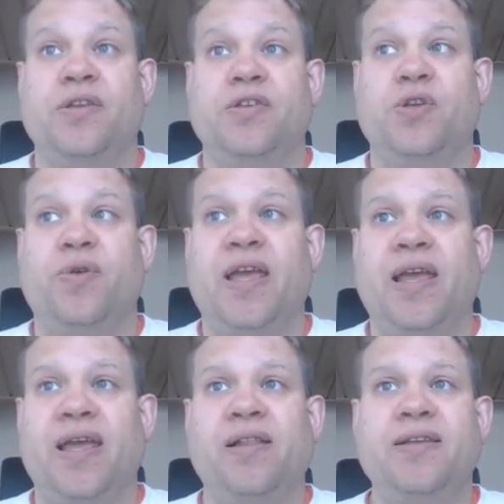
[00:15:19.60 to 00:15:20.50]
So
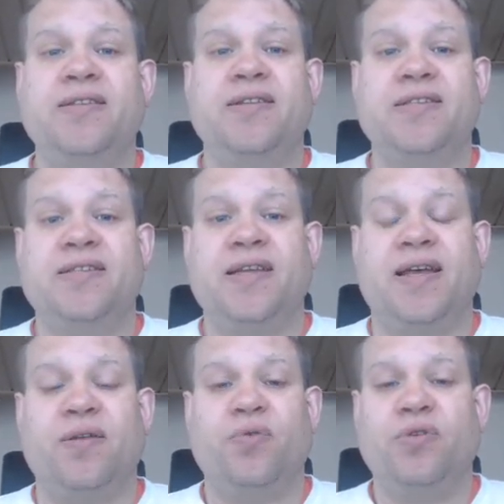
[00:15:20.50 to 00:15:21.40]
Ellis
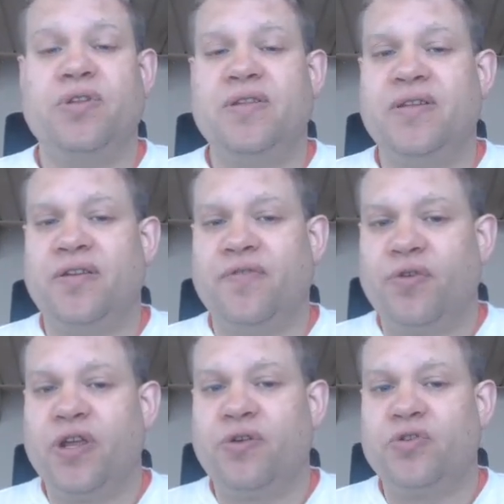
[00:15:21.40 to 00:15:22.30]
instead did a
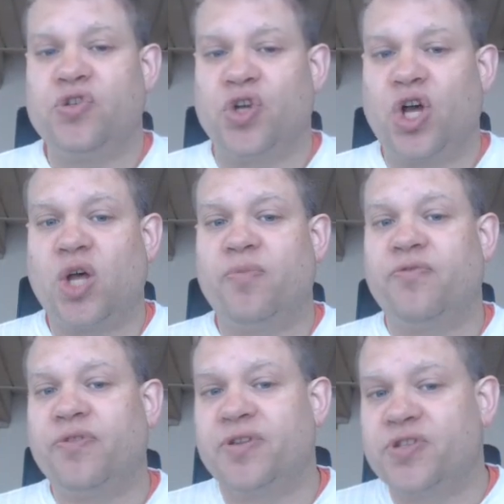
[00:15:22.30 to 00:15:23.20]
very good job
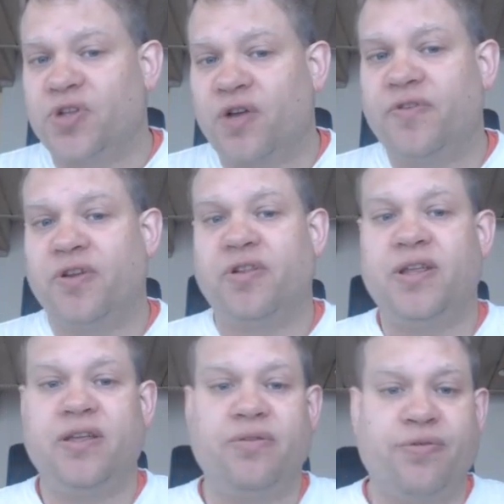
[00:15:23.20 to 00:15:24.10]

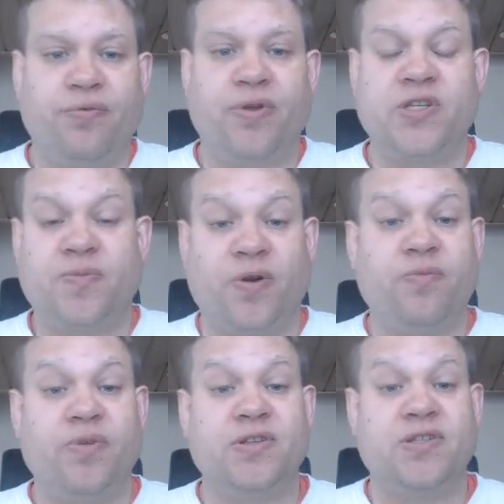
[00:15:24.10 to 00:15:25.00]
philosophically and through
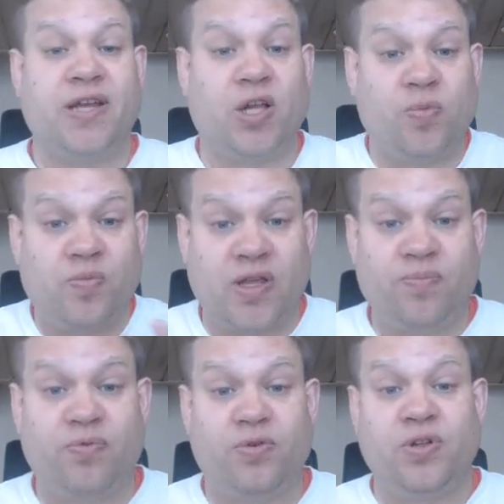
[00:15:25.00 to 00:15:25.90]
experiments to help
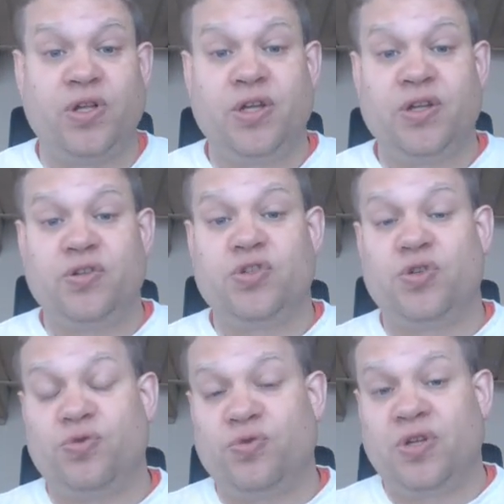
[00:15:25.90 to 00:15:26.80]
people
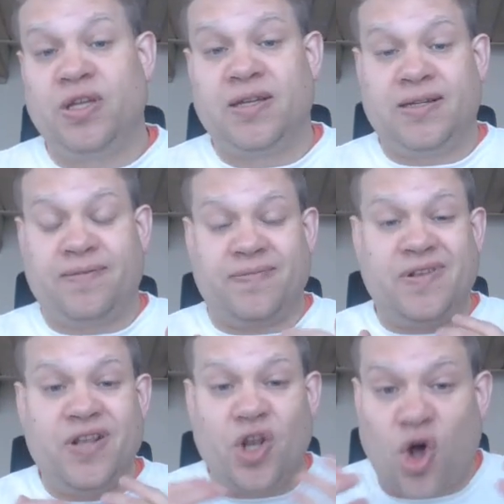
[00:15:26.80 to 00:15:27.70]
to
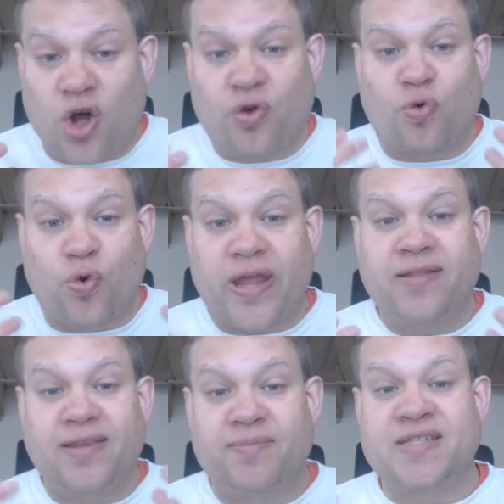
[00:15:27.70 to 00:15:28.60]
not
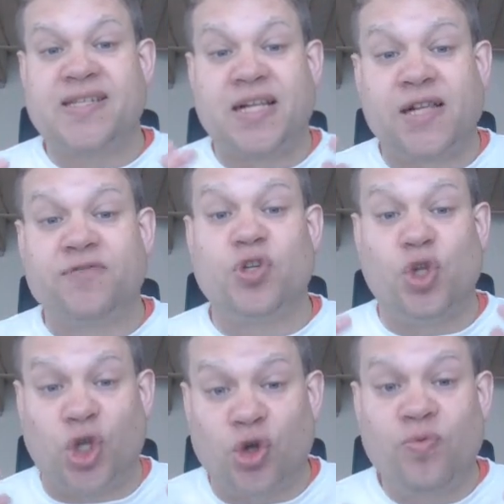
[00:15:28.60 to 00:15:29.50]
rate themselves
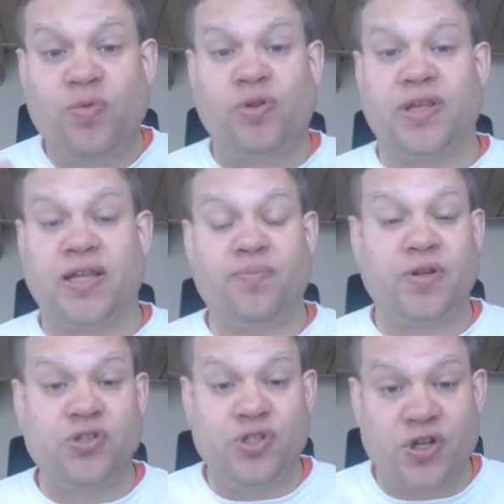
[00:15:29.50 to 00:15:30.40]
globally,
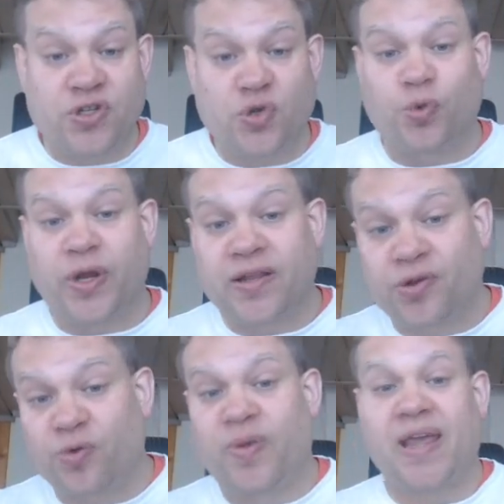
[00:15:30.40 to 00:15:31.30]
but just rate
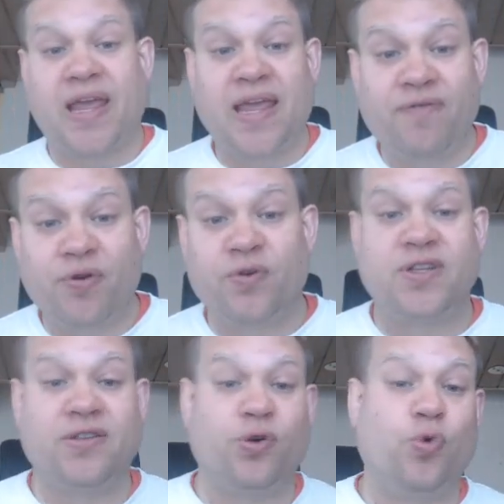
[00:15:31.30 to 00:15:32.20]
their behaviors
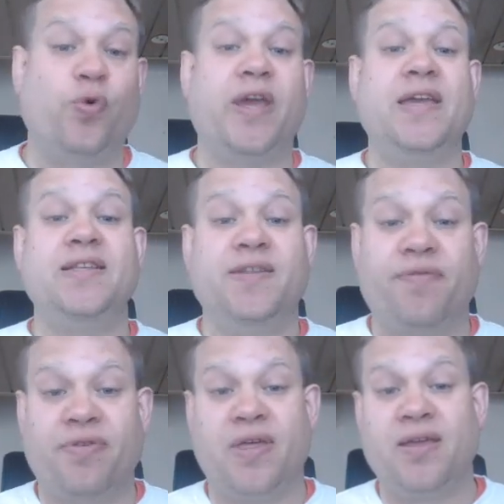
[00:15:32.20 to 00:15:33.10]
and their ways
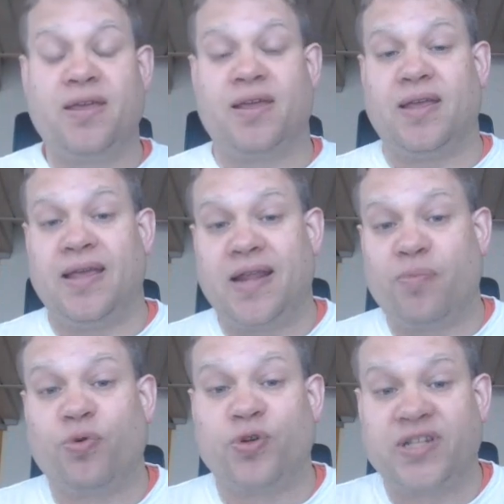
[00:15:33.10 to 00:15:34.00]
of thinking in a
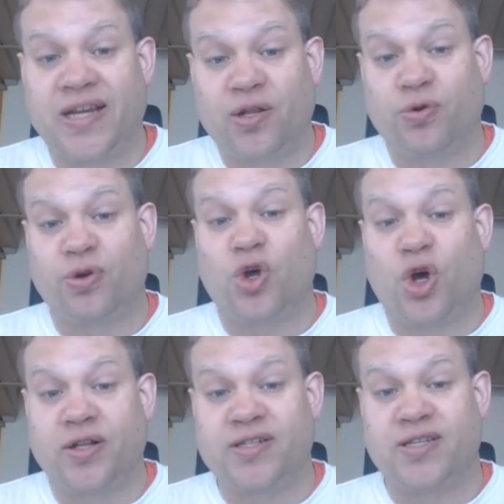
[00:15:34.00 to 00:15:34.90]
particular
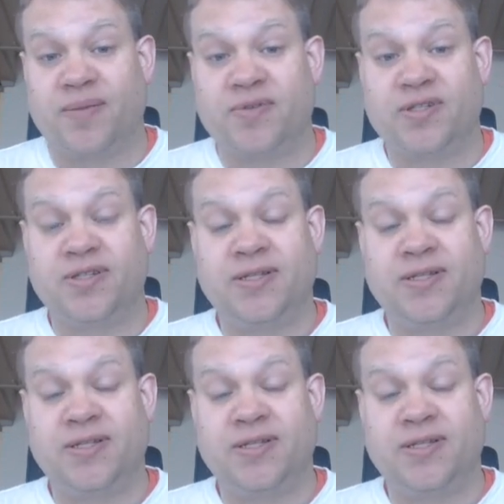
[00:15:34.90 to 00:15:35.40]
concept.